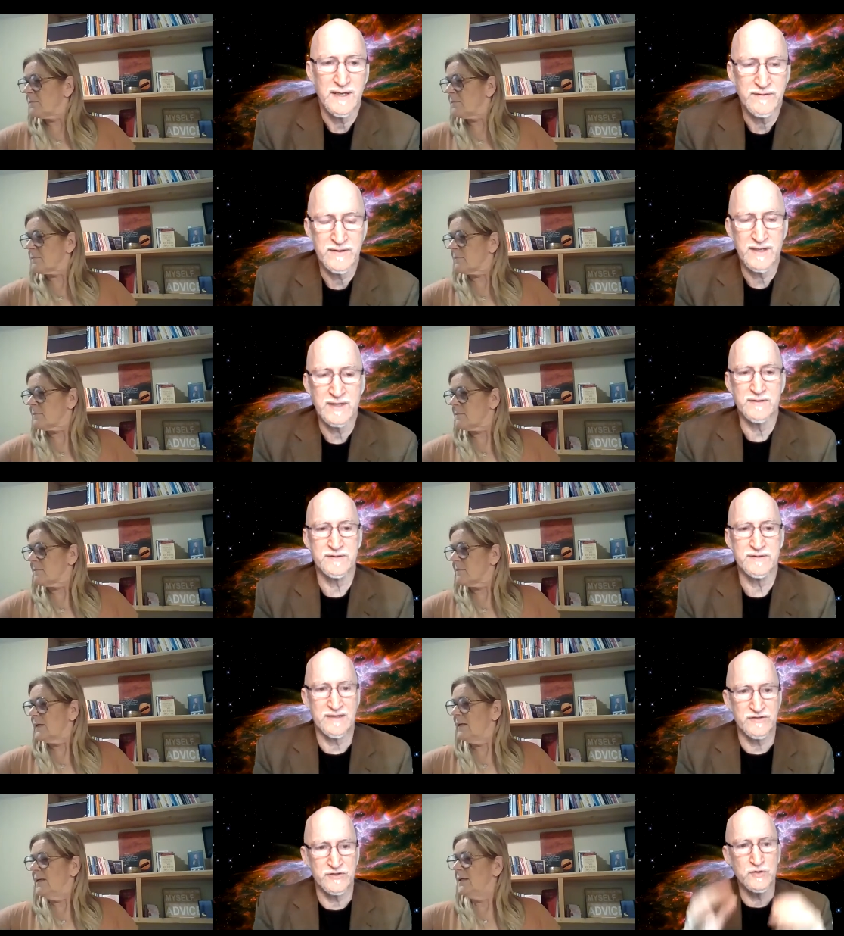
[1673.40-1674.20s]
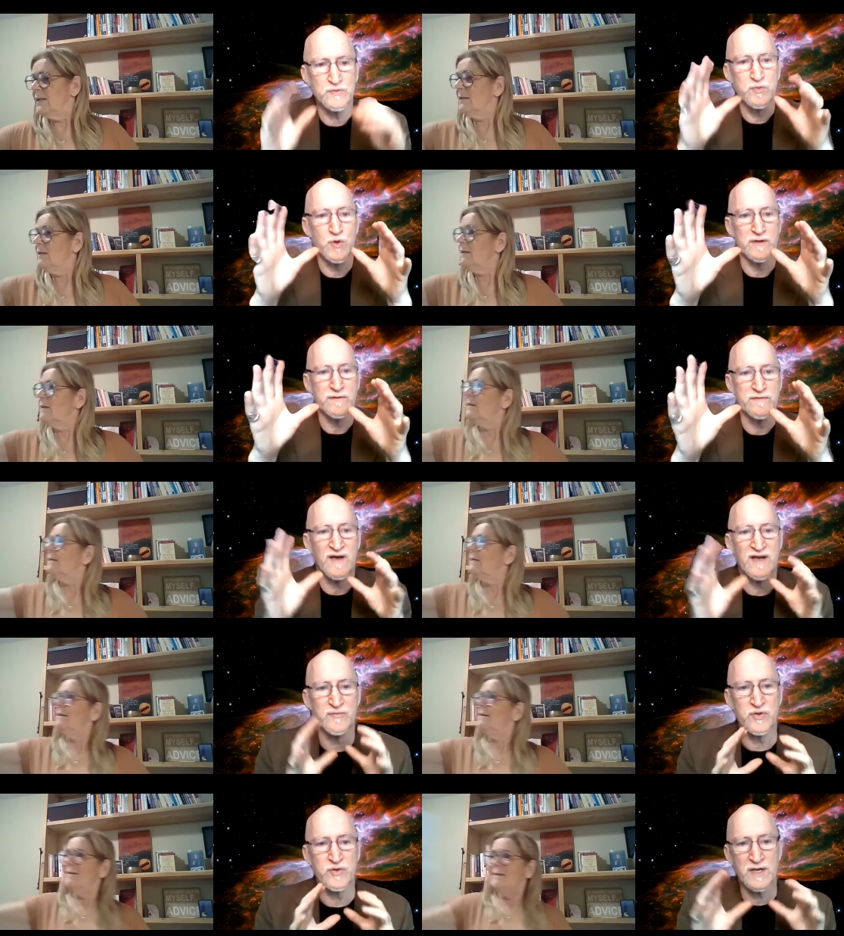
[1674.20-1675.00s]
Speaker 1: And then it's at
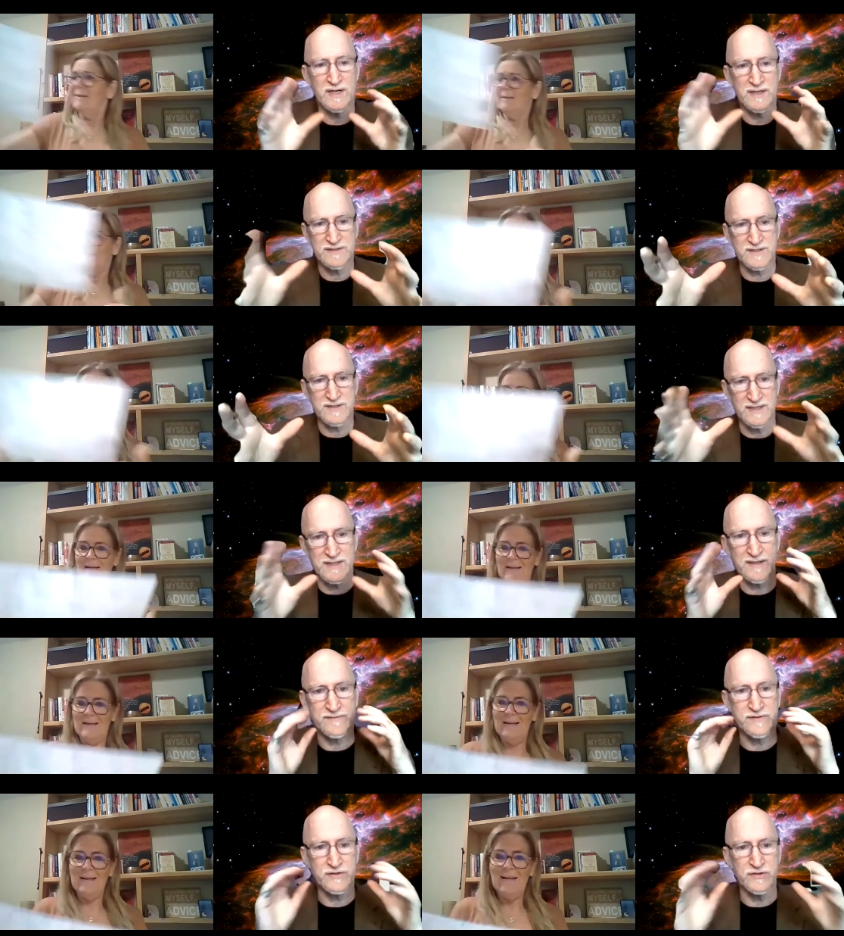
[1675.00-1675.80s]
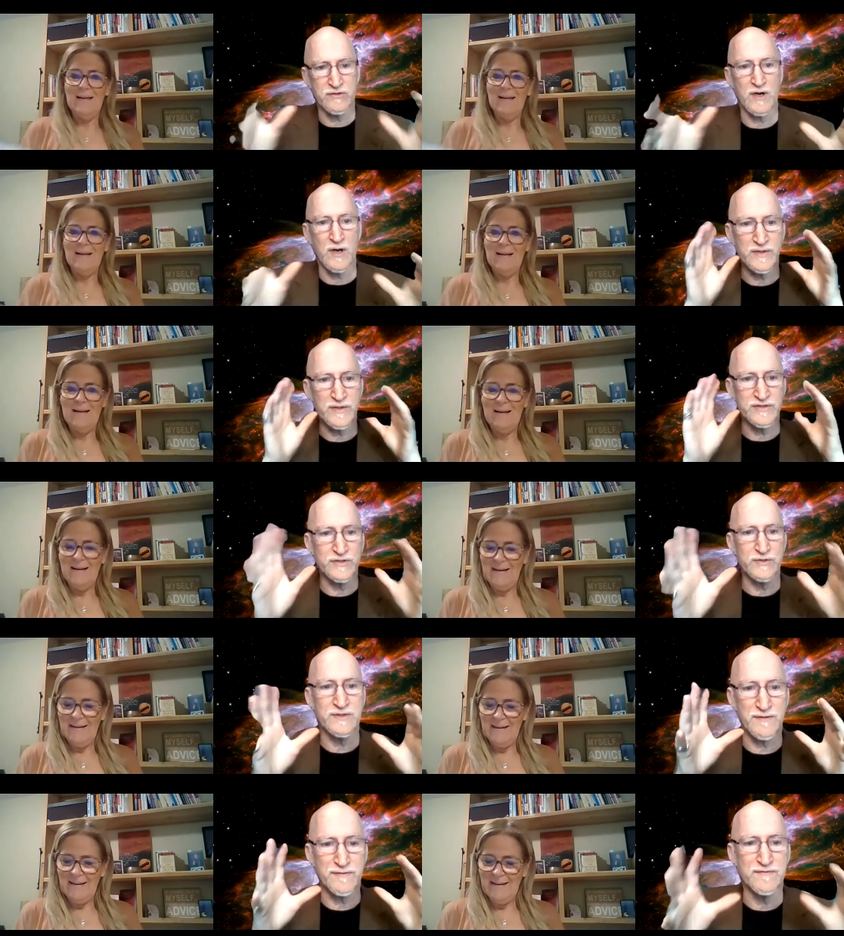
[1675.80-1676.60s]
2.5 products and gifts. You're always
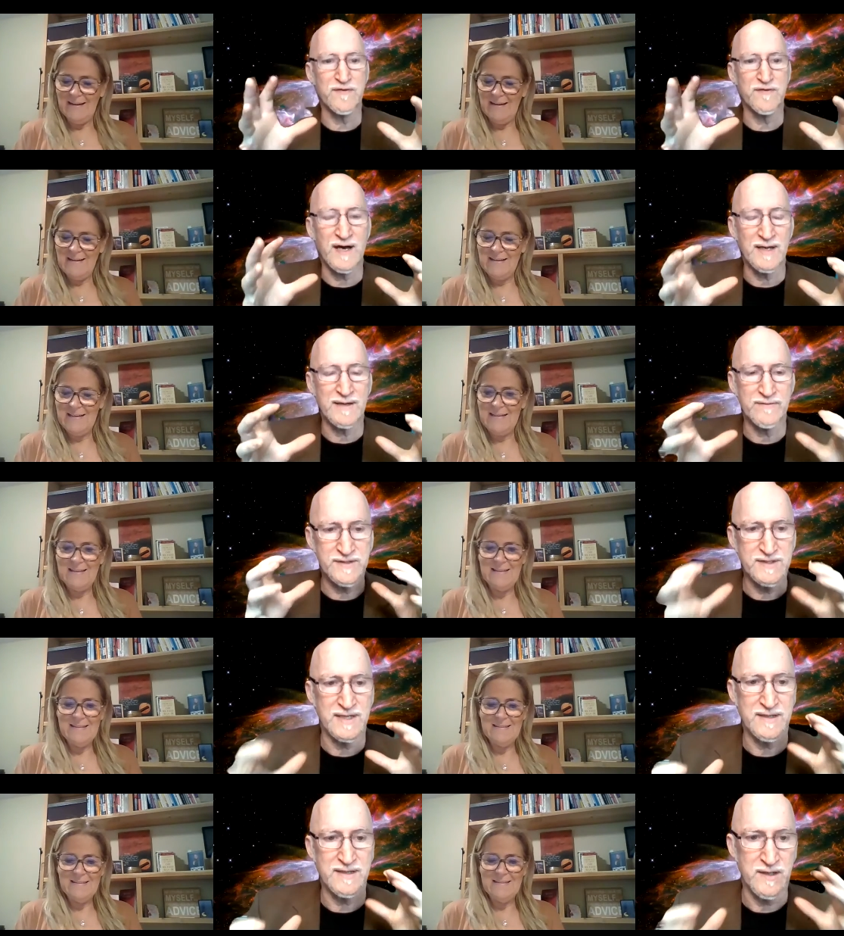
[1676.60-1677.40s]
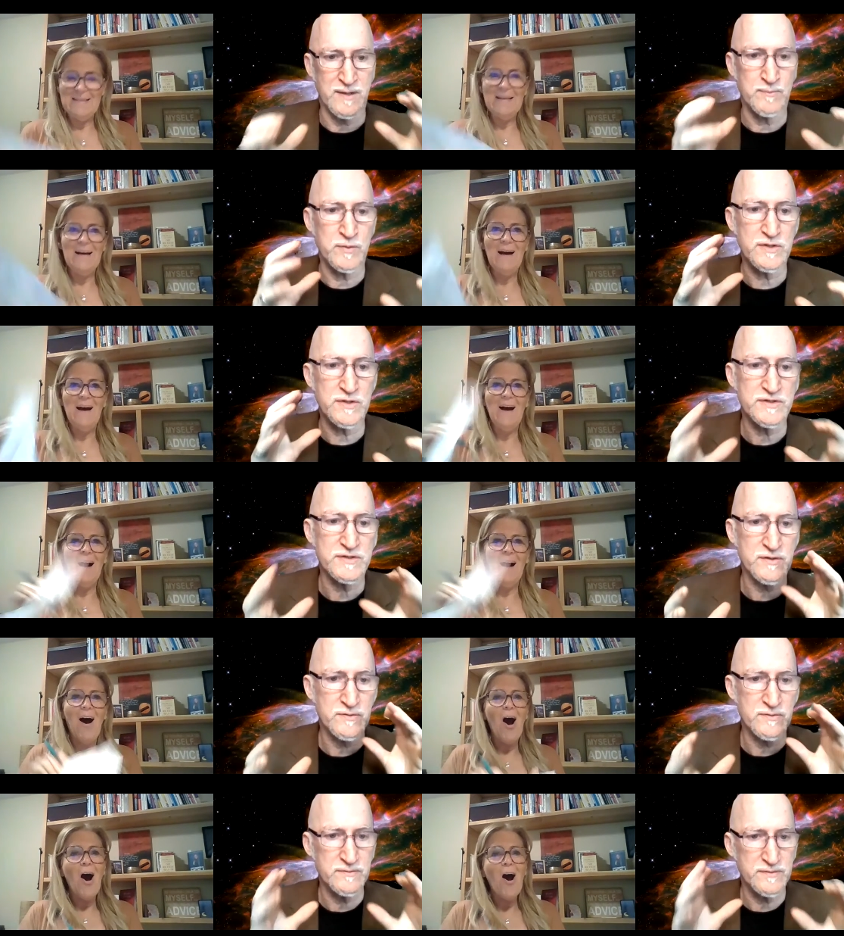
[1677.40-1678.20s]
using five as that number.
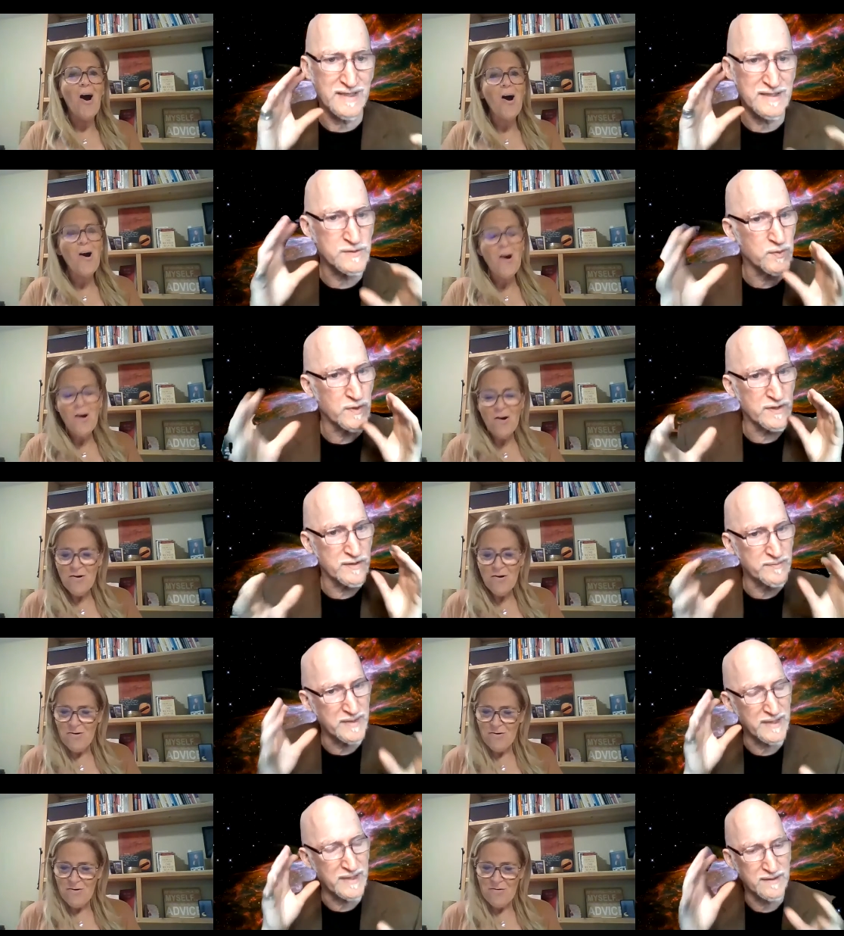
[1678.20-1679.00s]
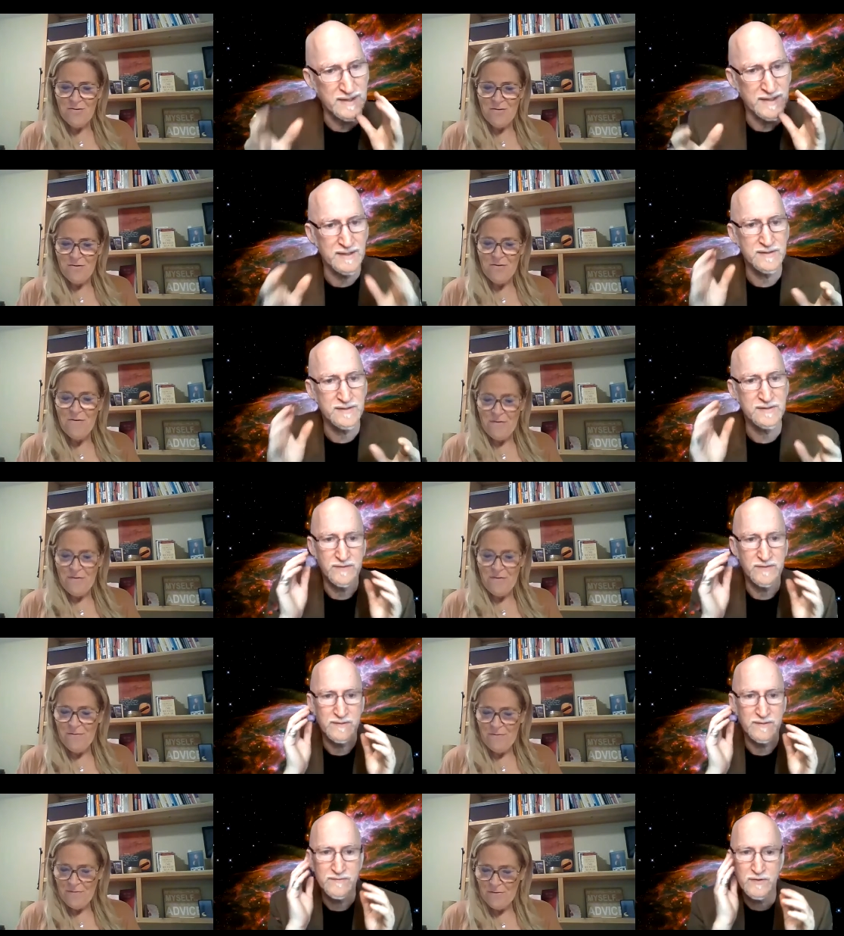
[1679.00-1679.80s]
So that's one of the main things of
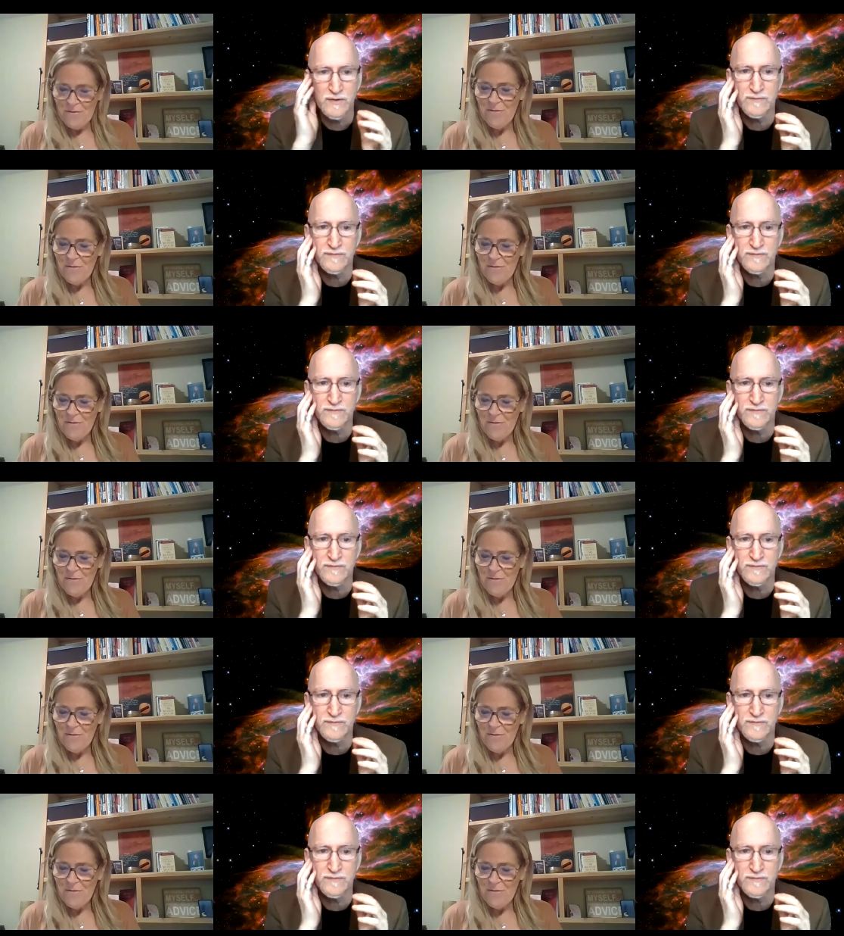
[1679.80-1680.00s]
the inflow.